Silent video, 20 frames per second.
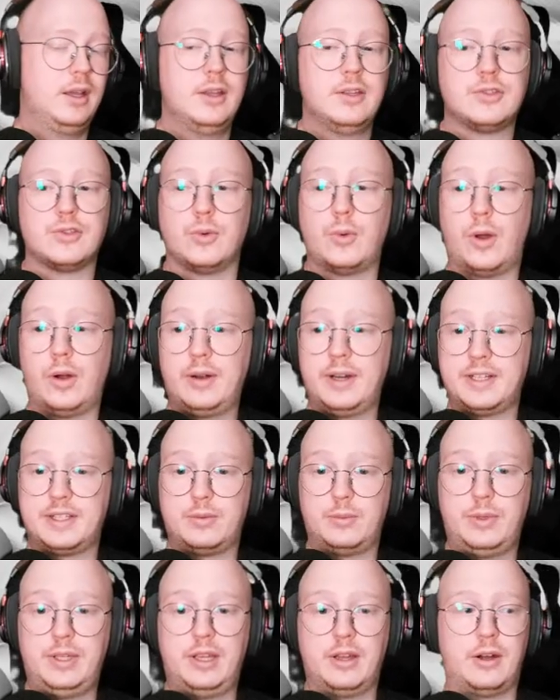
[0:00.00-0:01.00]
So, all
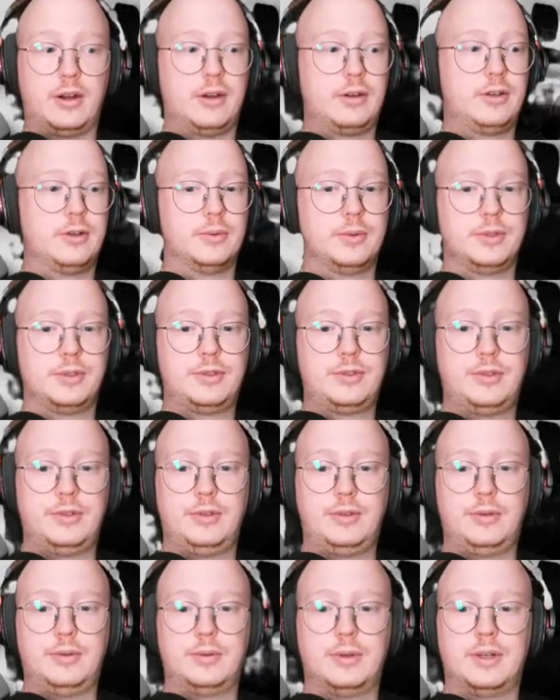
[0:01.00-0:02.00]
right, we are going
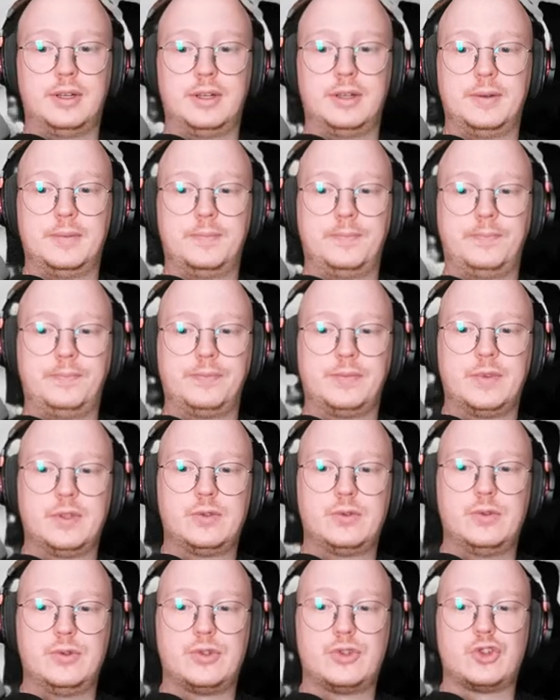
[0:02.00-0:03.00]
to um,
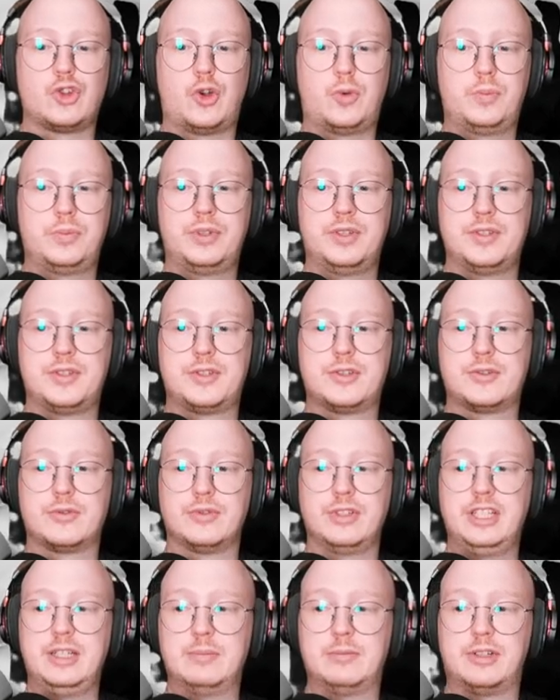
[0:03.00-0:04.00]
to stop the
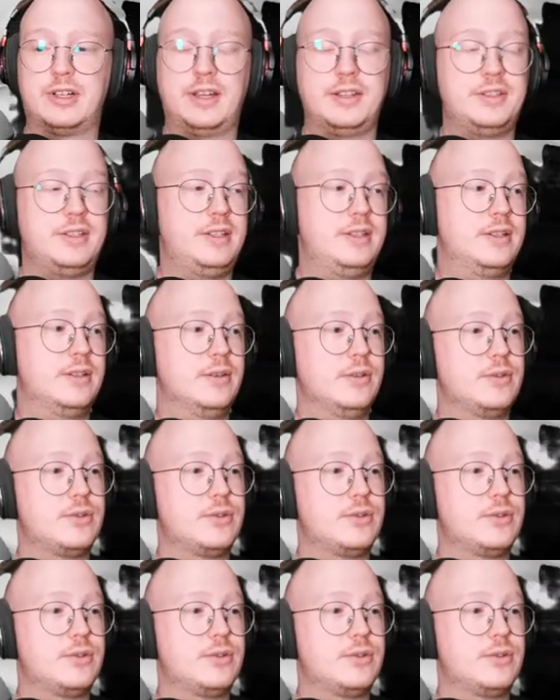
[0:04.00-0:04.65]
stream right here.